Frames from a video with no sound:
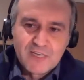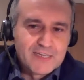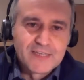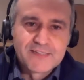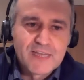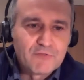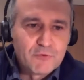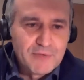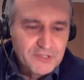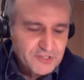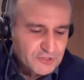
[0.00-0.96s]
again, Stavros
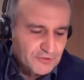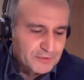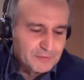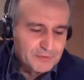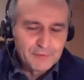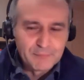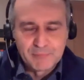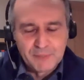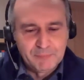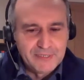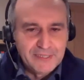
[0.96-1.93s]
mentioned on the
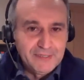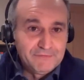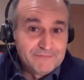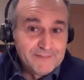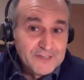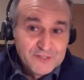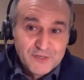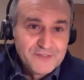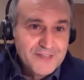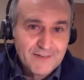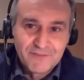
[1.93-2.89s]
PPE fiasco
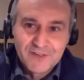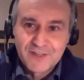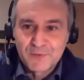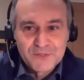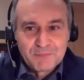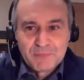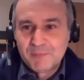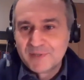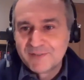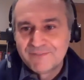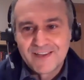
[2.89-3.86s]
in South Africa, there was a
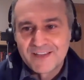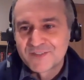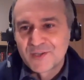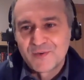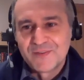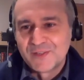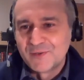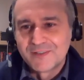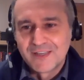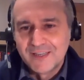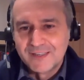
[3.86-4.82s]
PPE fiasco in the
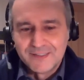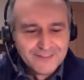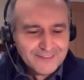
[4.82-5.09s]
UK.